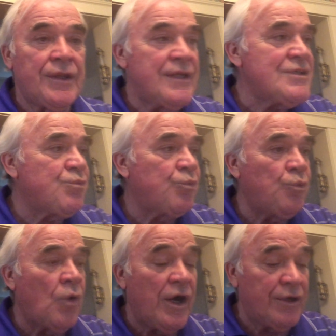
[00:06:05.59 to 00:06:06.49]
this
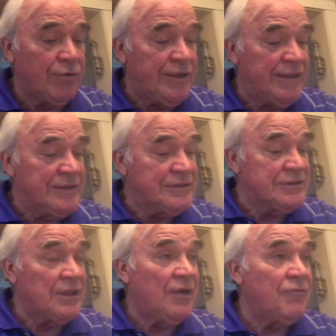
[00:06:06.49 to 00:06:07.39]
winery
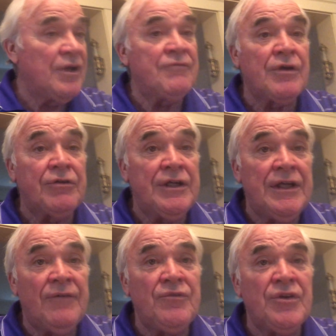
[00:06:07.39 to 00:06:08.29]
is
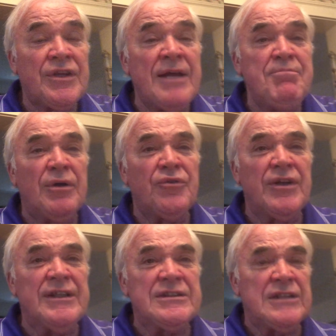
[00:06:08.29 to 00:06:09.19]
they built
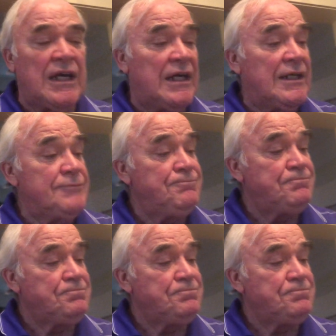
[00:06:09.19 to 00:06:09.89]
this on,